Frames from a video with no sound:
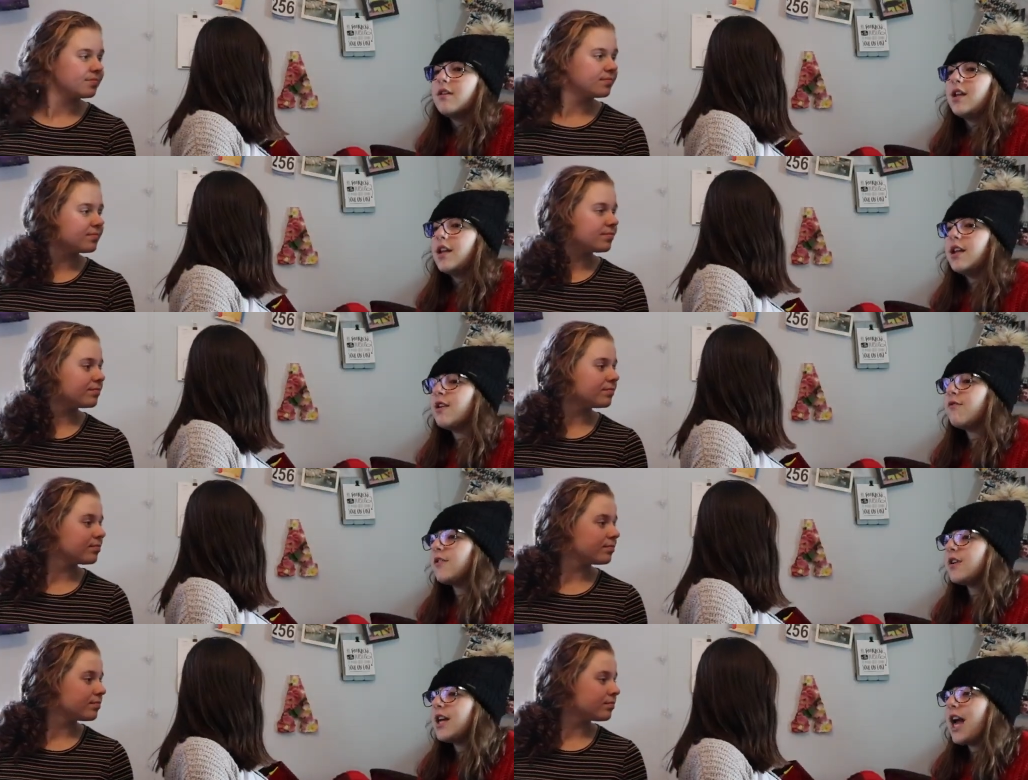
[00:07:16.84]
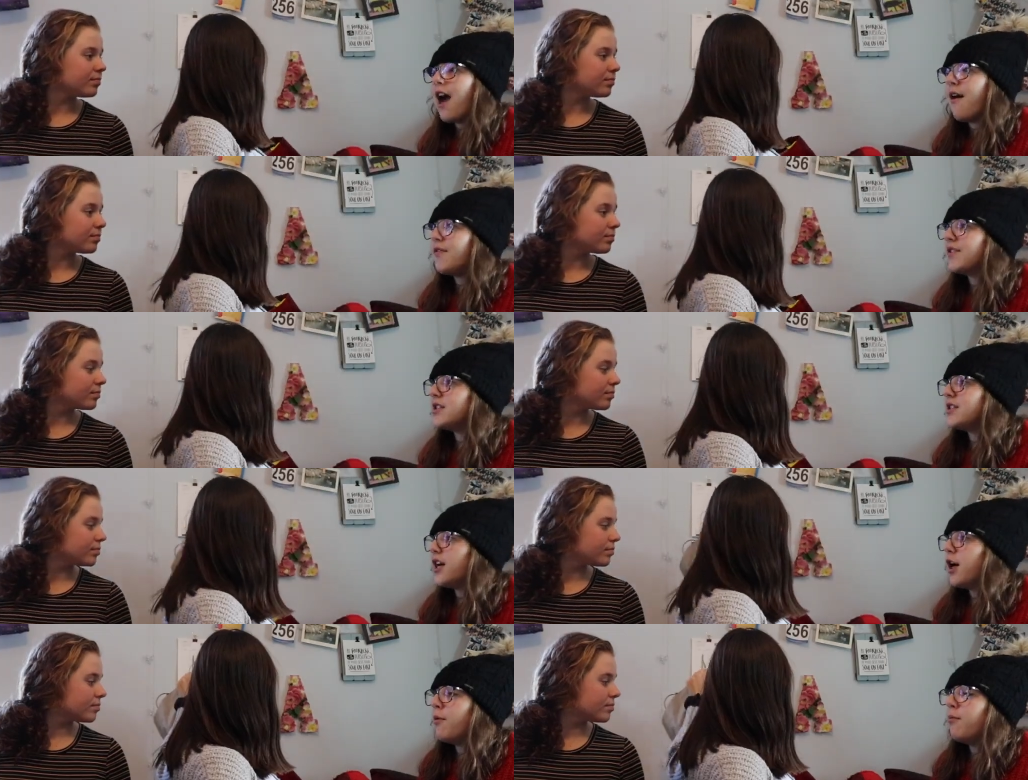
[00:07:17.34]
Speaker 1: They didn't really have
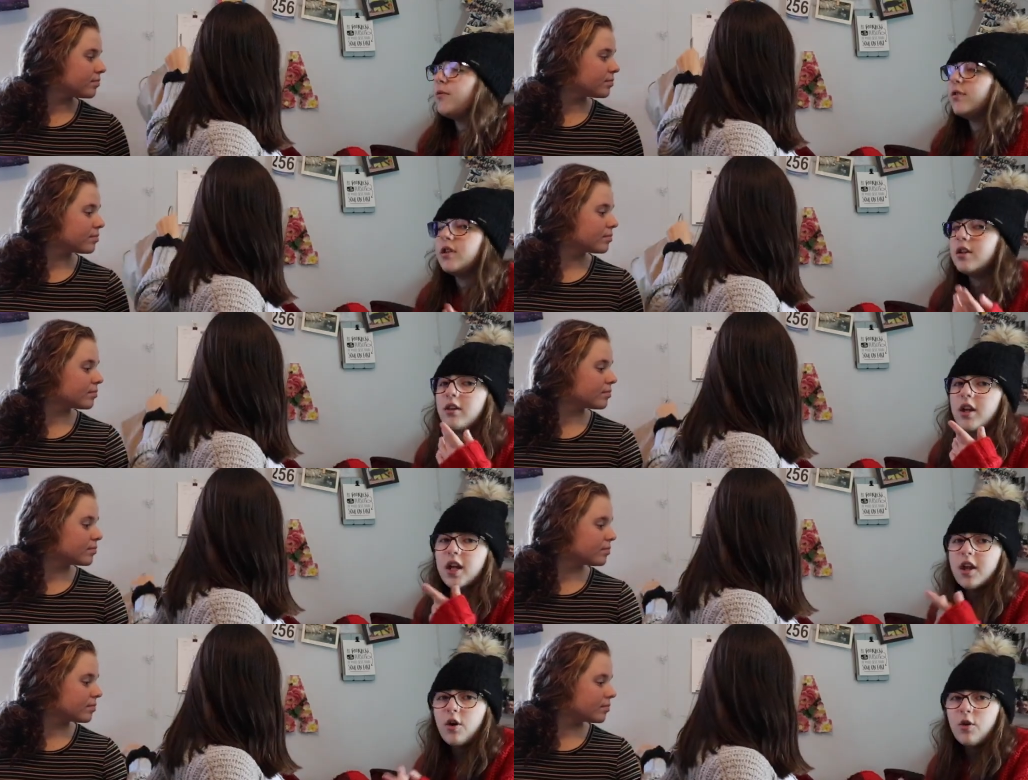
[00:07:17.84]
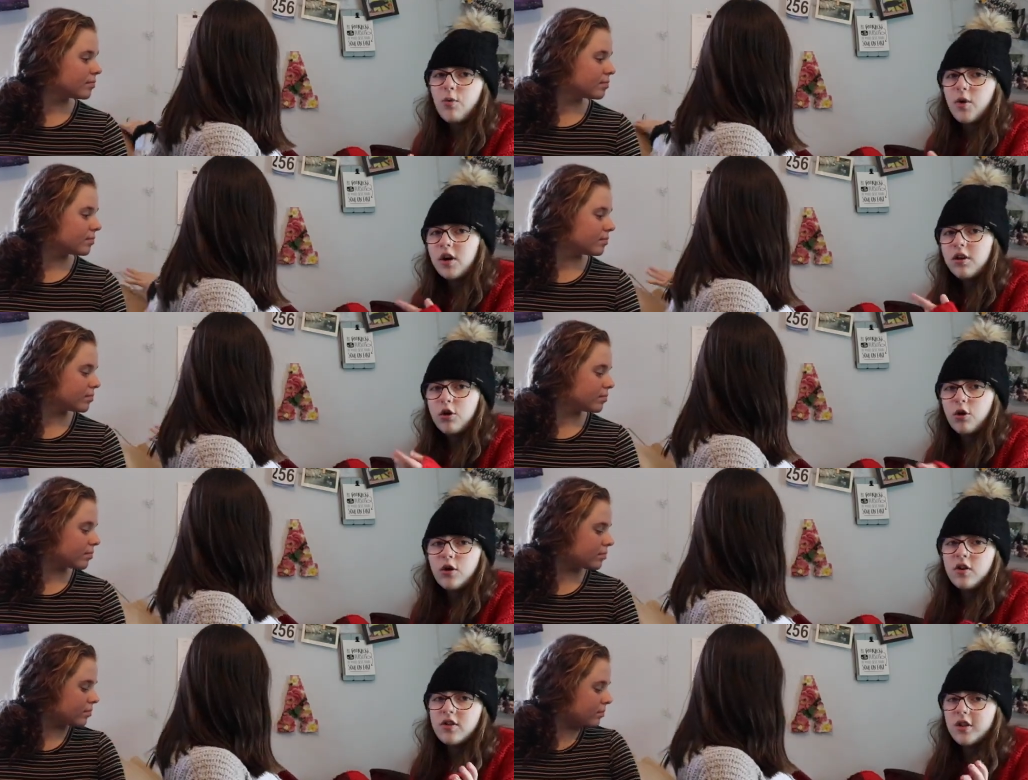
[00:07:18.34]
a sale, but like one
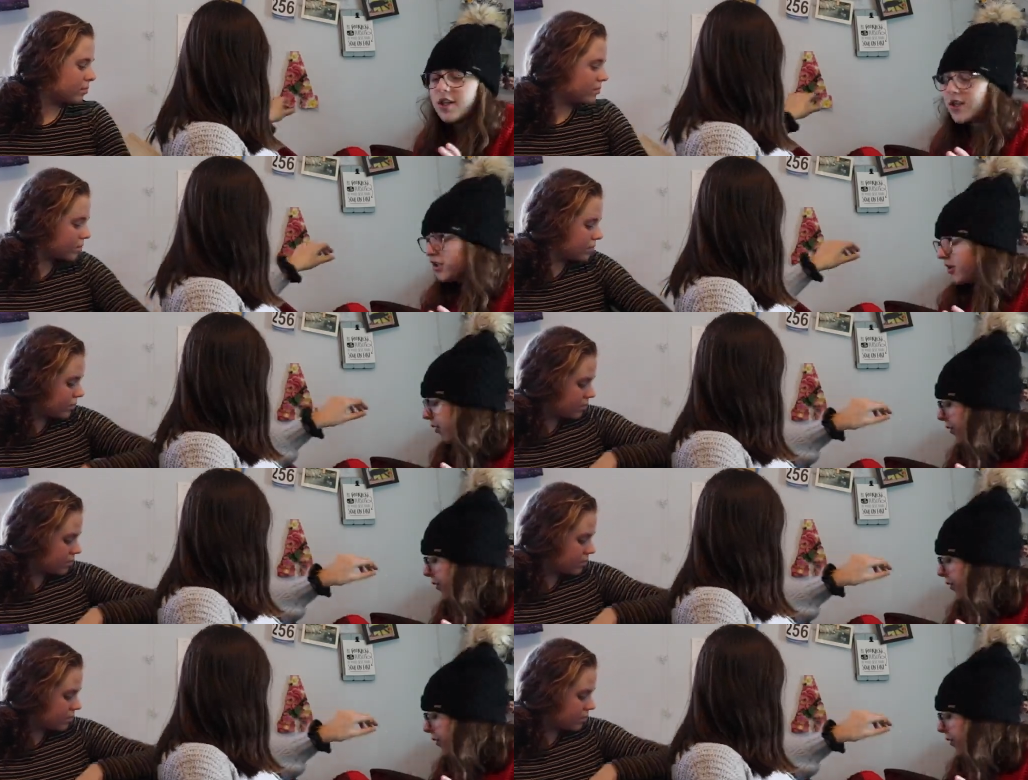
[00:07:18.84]
of the only things